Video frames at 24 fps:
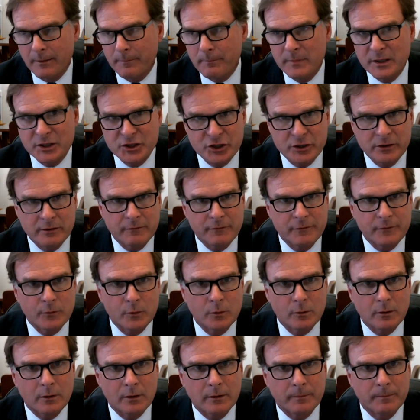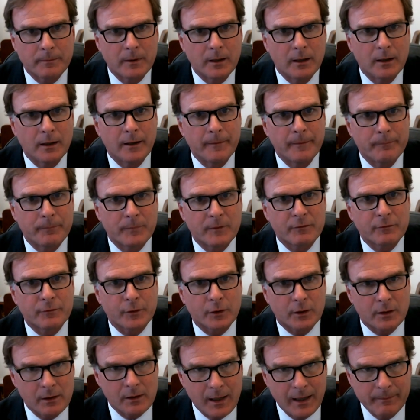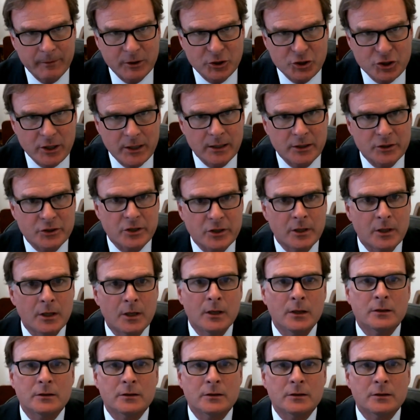Mission for climate change,